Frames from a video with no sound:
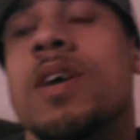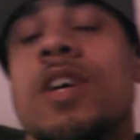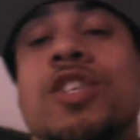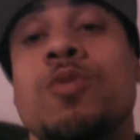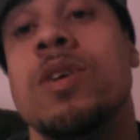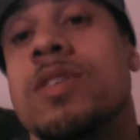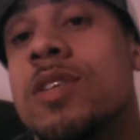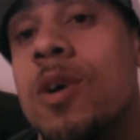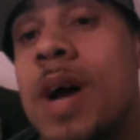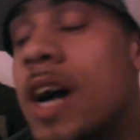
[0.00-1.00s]
She wants to
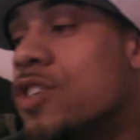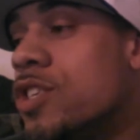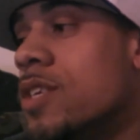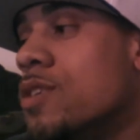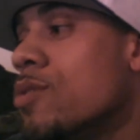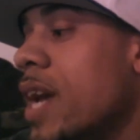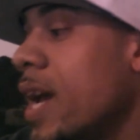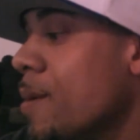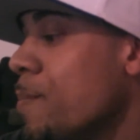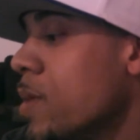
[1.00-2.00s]
know how she can do
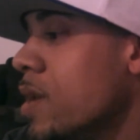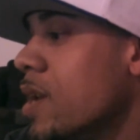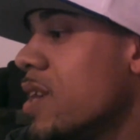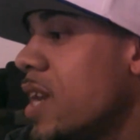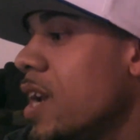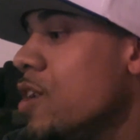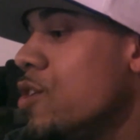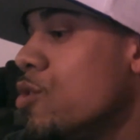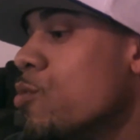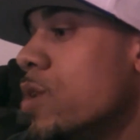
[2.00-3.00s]
that. Can
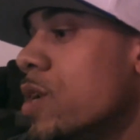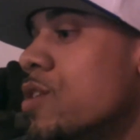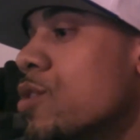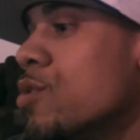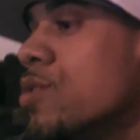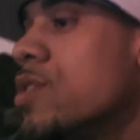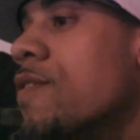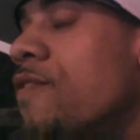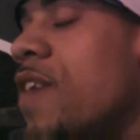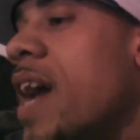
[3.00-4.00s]
you reduce
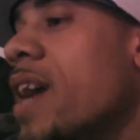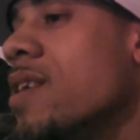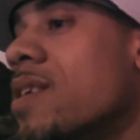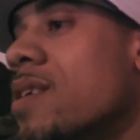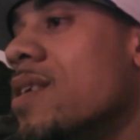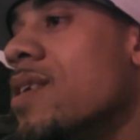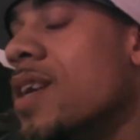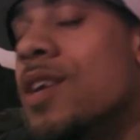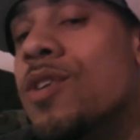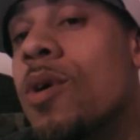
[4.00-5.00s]
fat
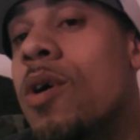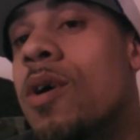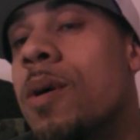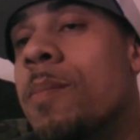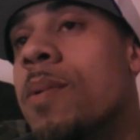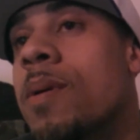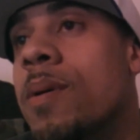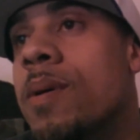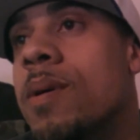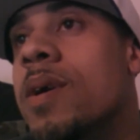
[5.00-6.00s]
in your arm?
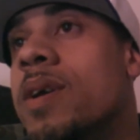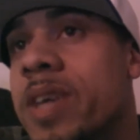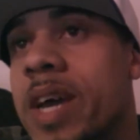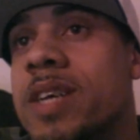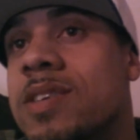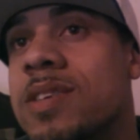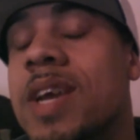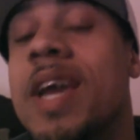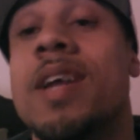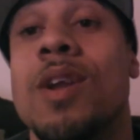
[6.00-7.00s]
Yes
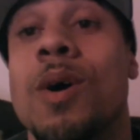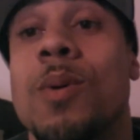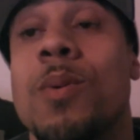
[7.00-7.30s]
and no.